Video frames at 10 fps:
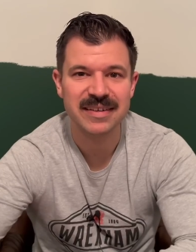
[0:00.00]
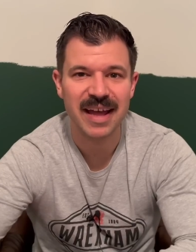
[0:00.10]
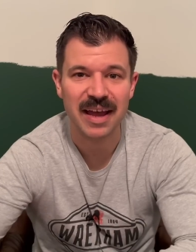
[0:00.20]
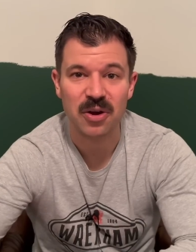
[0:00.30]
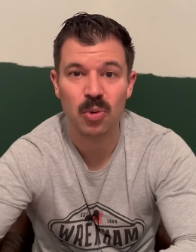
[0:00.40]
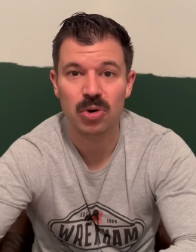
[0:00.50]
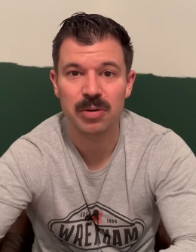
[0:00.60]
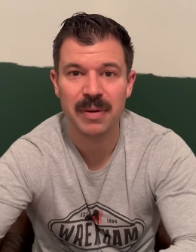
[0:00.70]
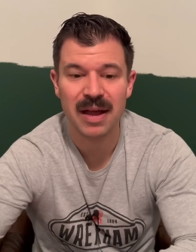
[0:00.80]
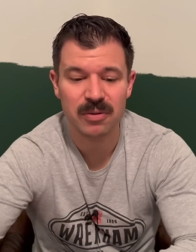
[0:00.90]
at
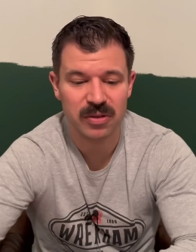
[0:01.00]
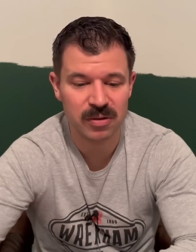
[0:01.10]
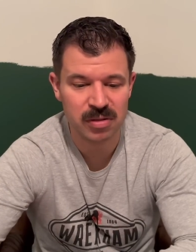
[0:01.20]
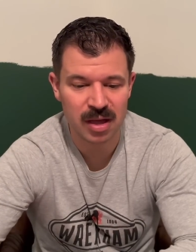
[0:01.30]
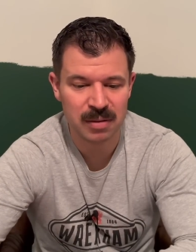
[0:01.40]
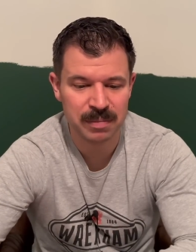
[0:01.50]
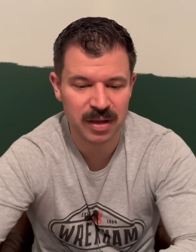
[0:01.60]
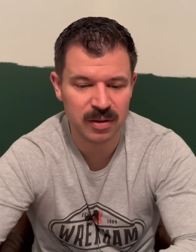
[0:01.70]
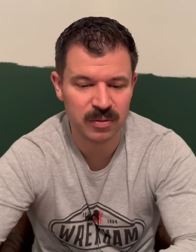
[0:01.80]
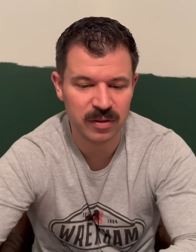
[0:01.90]
cornerback with their second
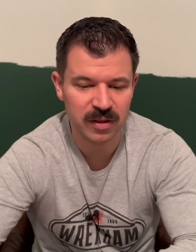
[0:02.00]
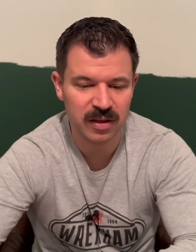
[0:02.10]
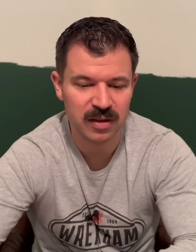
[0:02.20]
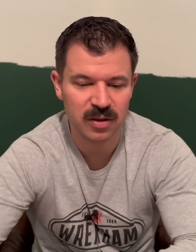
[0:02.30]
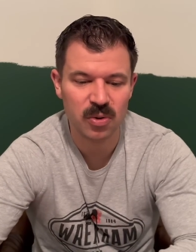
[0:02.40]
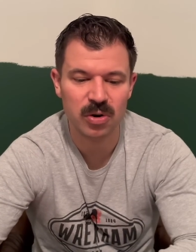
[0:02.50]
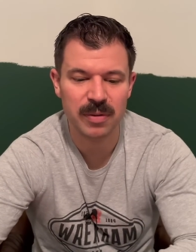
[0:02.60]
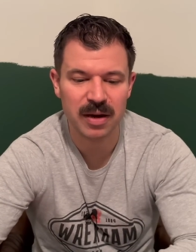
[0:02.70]
pick with cornerback